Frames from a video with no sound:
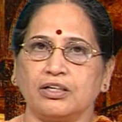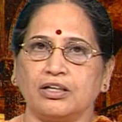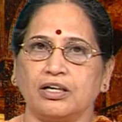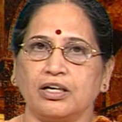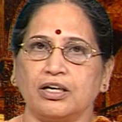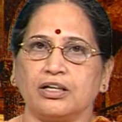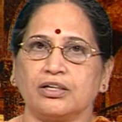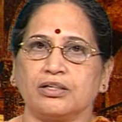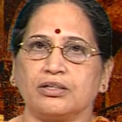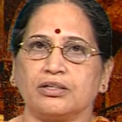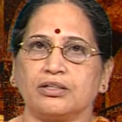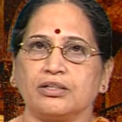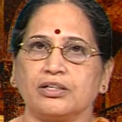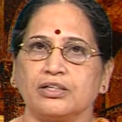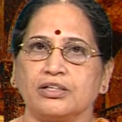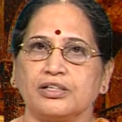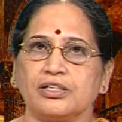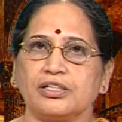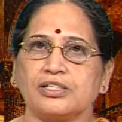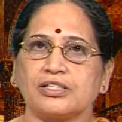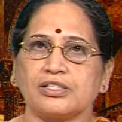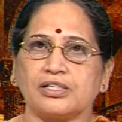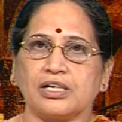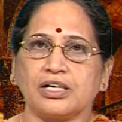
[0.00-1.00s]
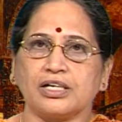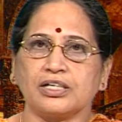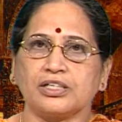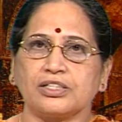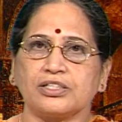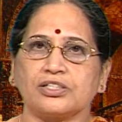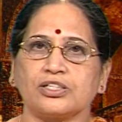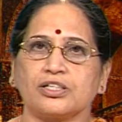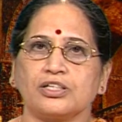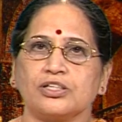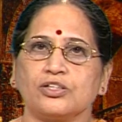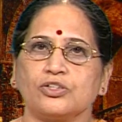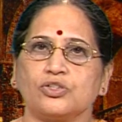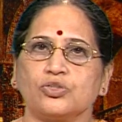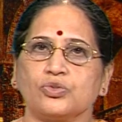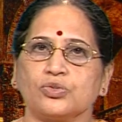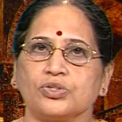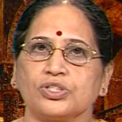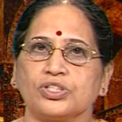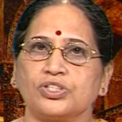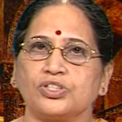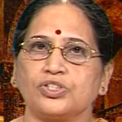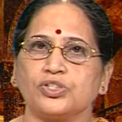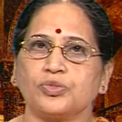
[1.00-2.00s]
and decides to
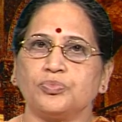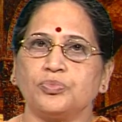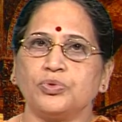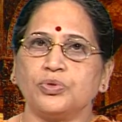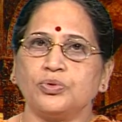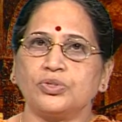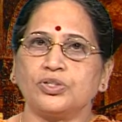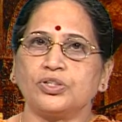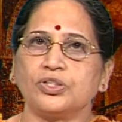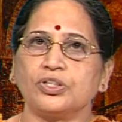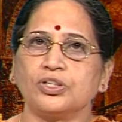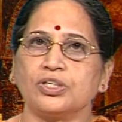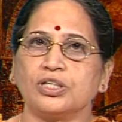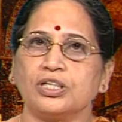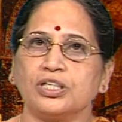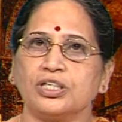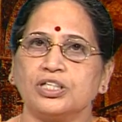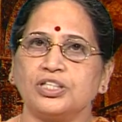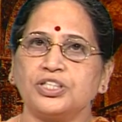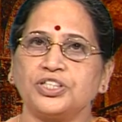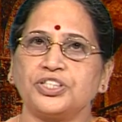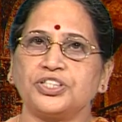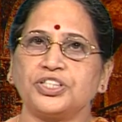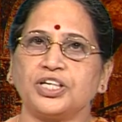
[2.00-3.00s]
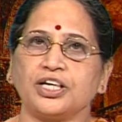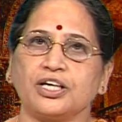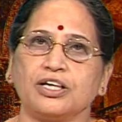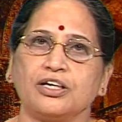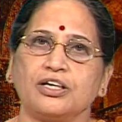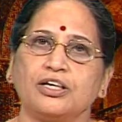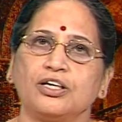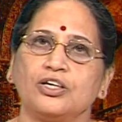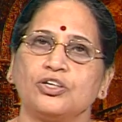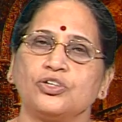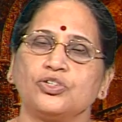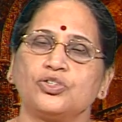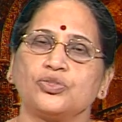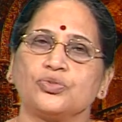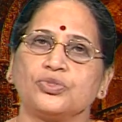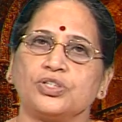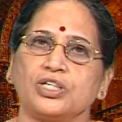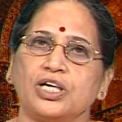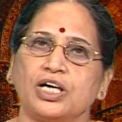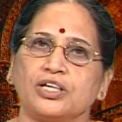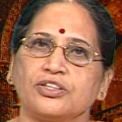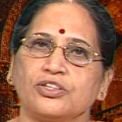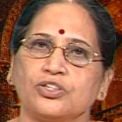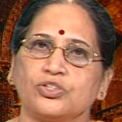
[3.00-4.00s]
distribute her share to the
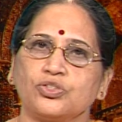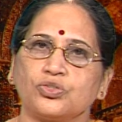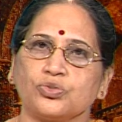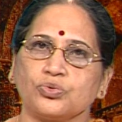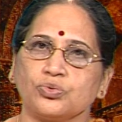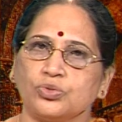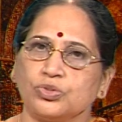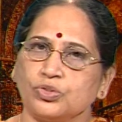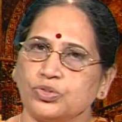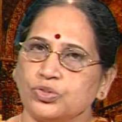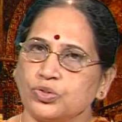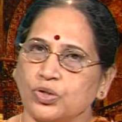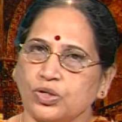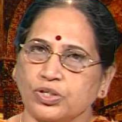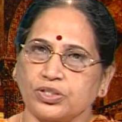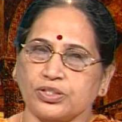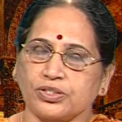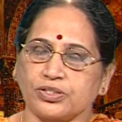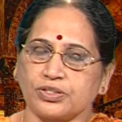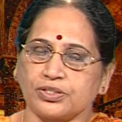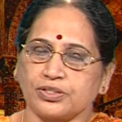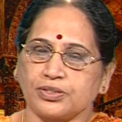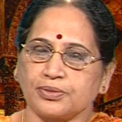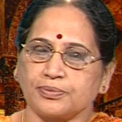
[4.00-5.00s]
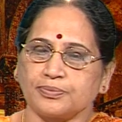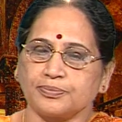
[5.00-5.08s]
other two daughters.